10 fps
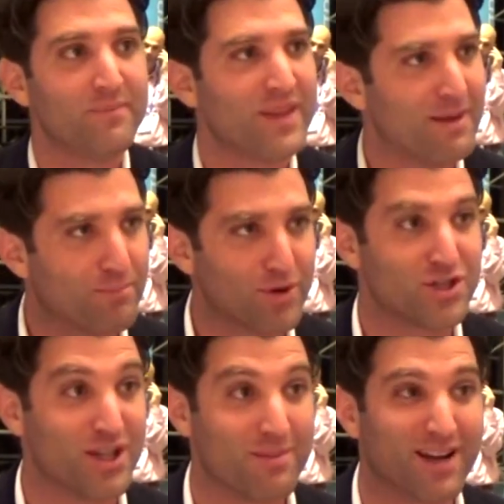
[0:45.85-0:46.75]
and
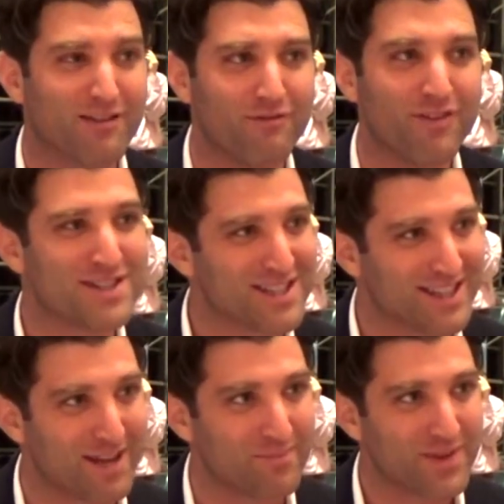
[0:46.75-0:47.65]
pushing them and convincing
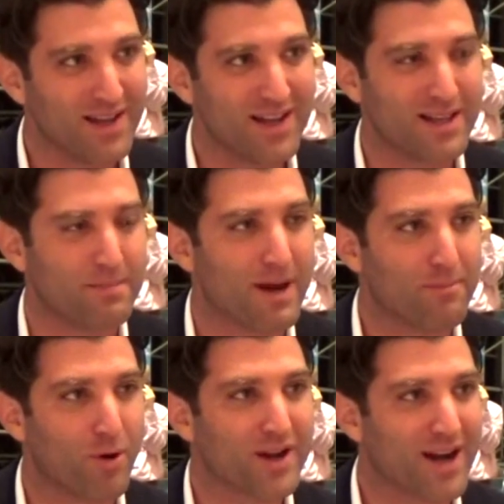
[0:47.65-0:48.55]
them that by
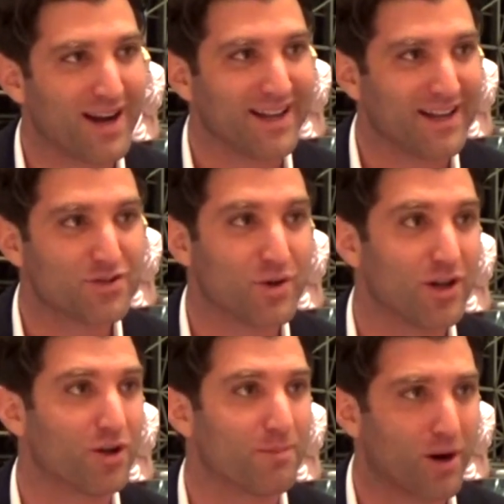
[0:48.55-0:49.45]
boycotting
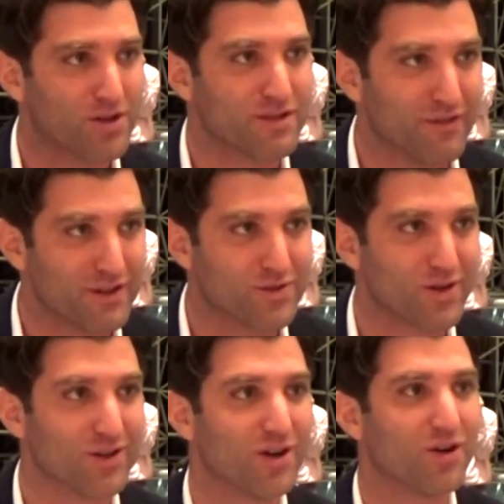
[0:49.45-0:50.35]
Israel or parts of
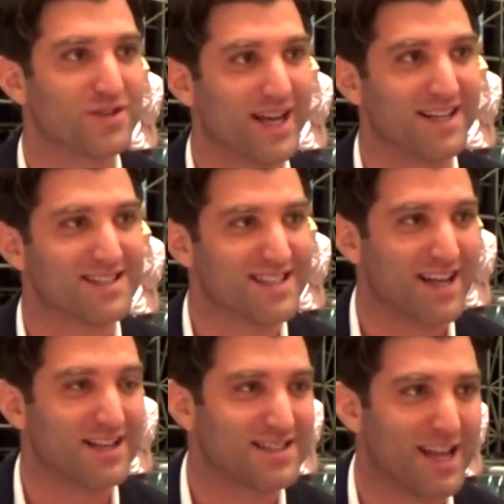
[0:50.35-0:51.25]
Israel or taking
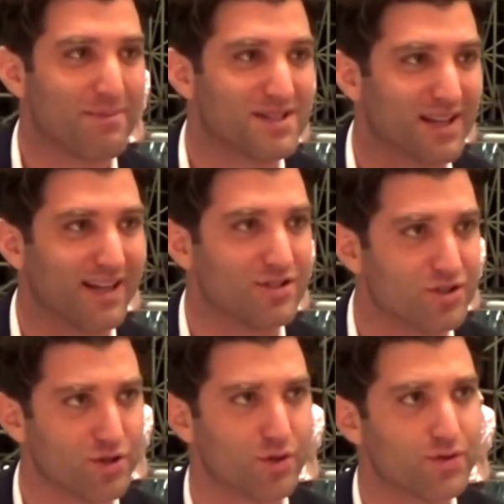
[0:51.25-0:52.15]
statements
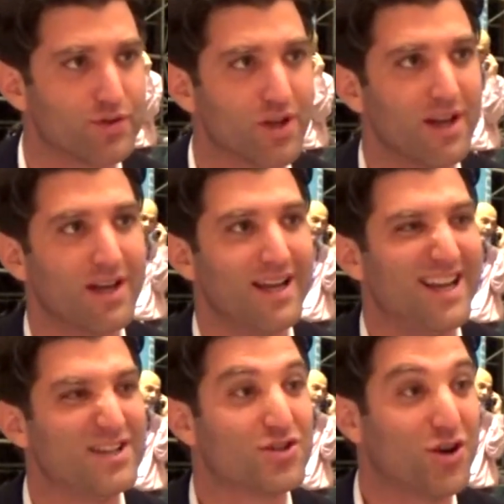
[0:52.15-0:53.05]
against Jews
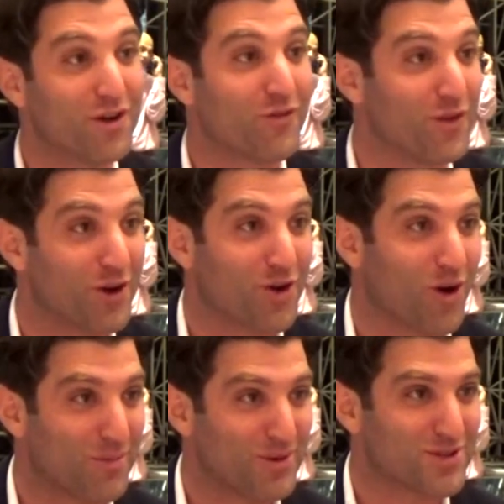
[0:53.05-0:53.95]
is good for their
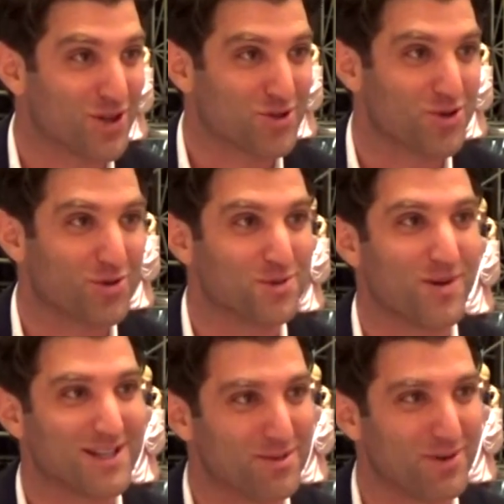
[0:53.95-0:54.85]
corporate social
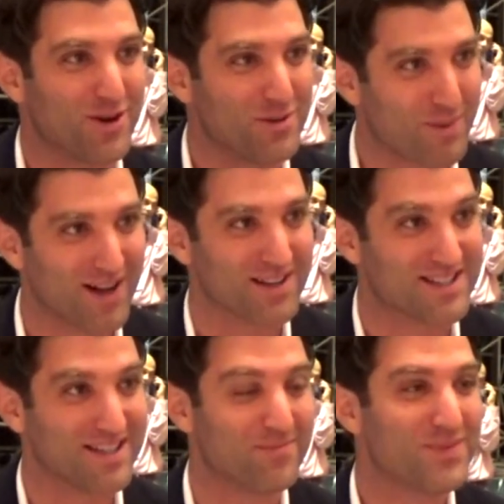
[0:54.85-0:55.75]
responsibility
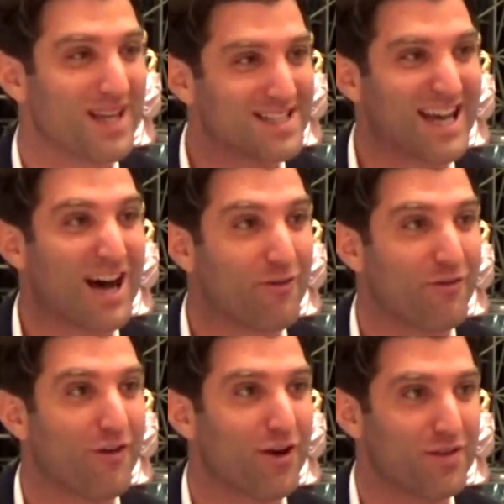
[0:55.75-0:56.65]
policy. That's how
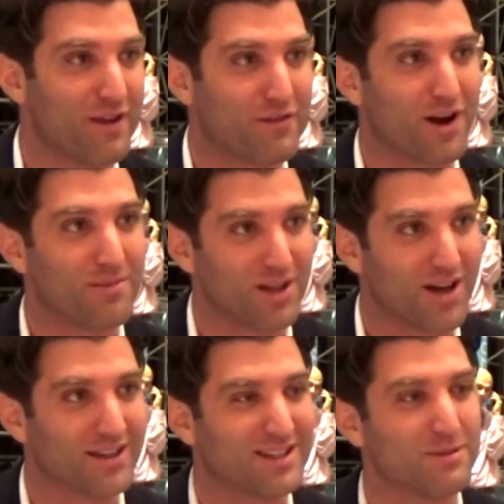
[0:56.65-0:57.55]
far they've come
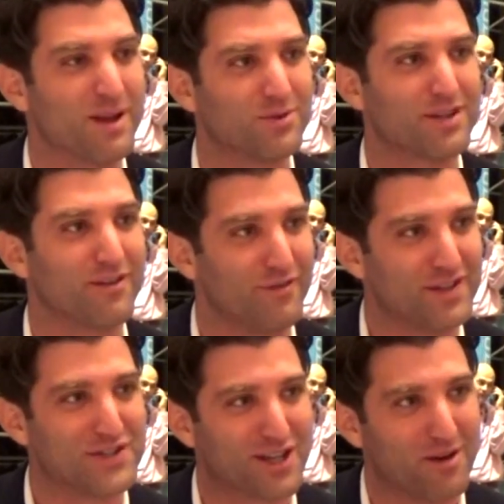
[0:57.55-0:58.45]
along to be able to
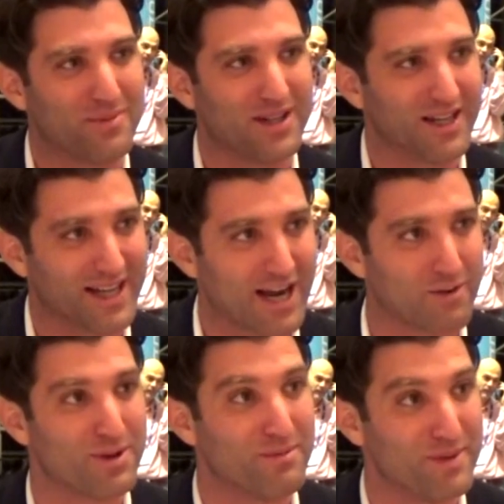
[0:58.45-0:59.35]
convince a company like
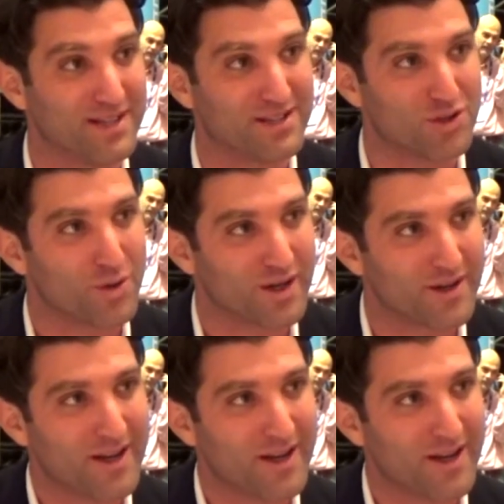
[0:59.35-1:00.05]
Airbnb to do it.